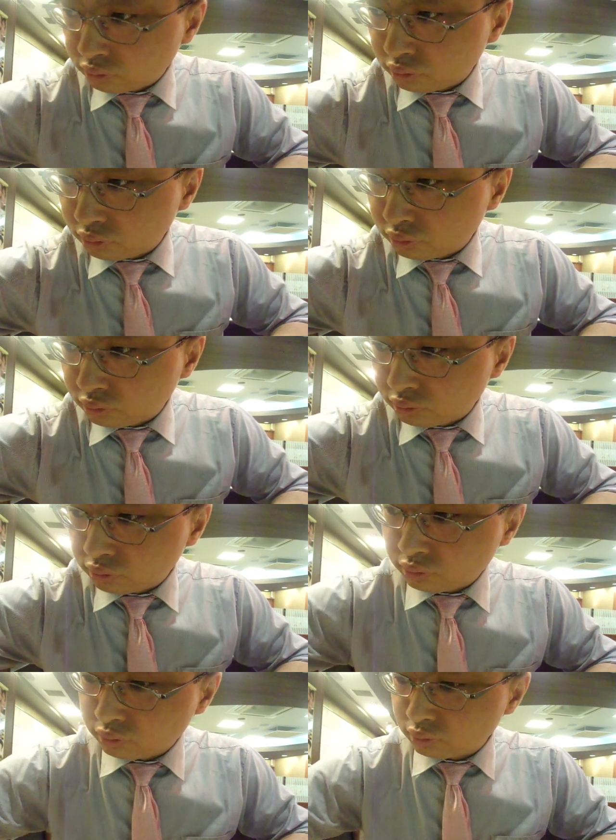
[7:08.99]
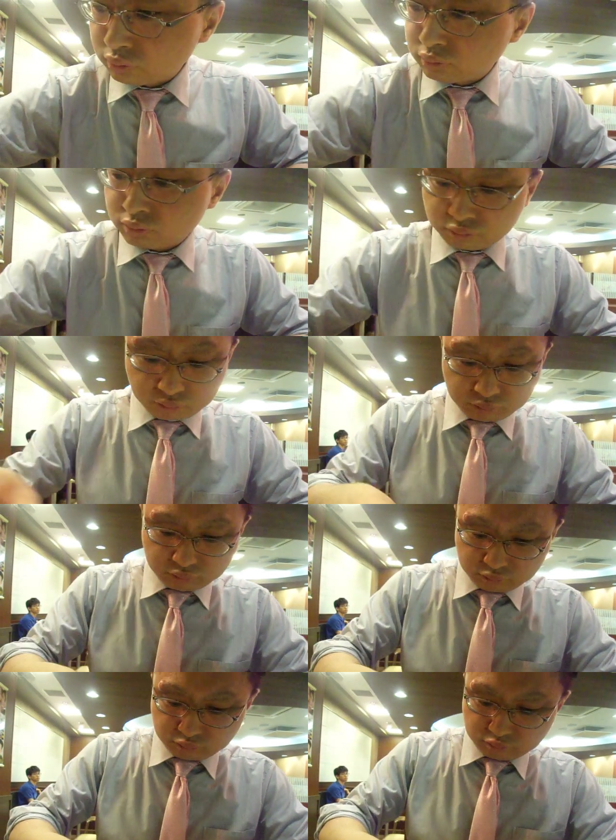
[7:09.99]
Not the sum over the same I.
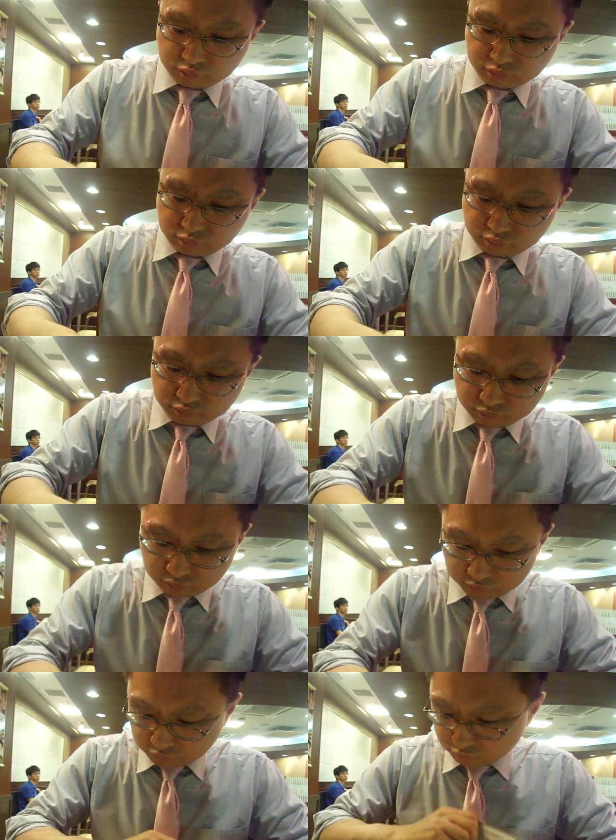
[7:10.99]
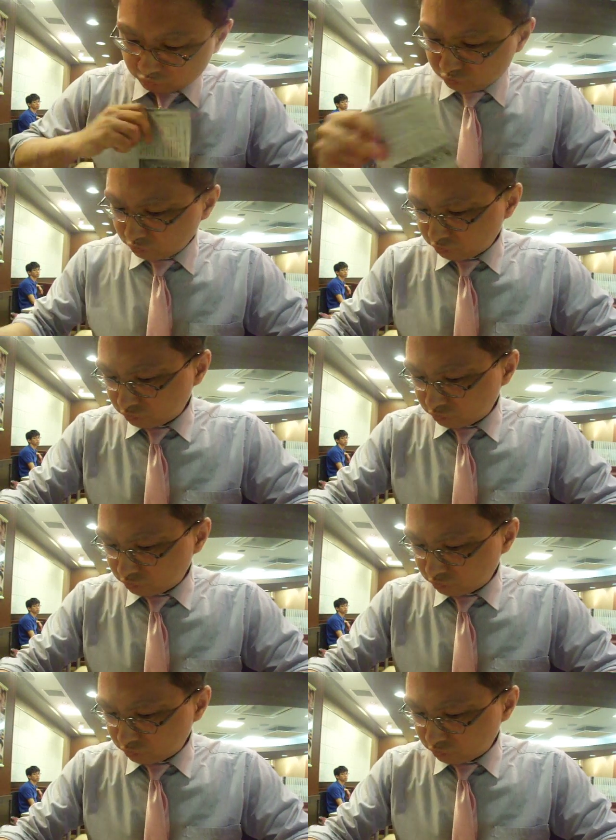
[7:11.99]
It's the sum over a different I.